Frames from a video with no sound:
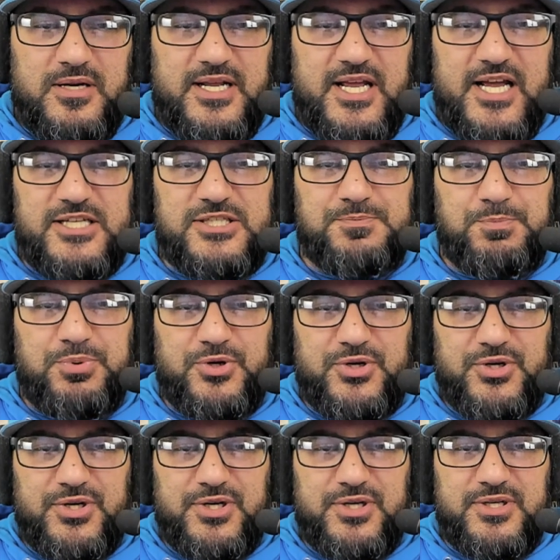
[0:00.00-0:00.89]
catch
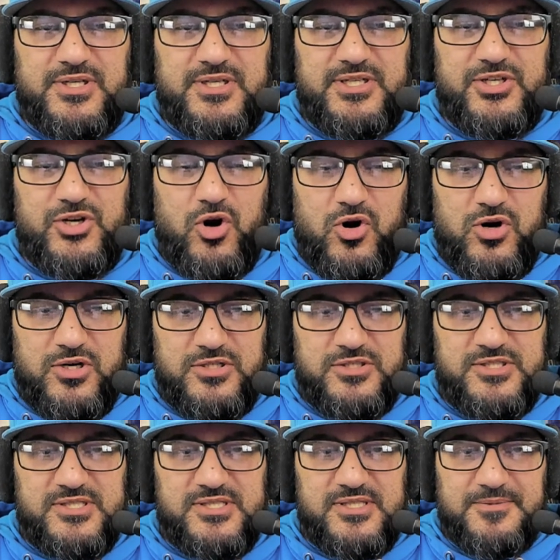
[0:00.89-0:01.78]
per
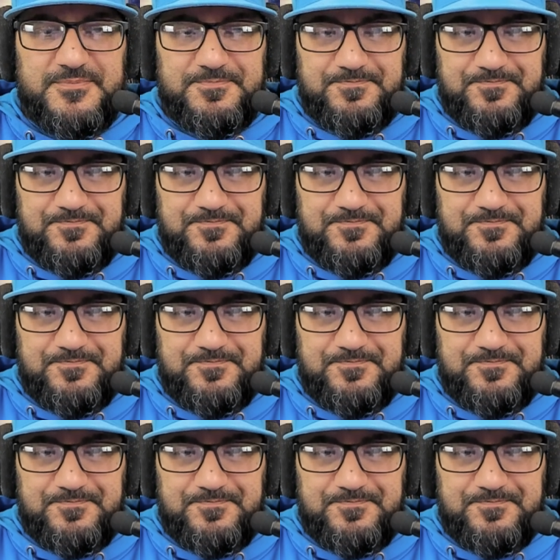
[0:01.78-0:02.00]
yards,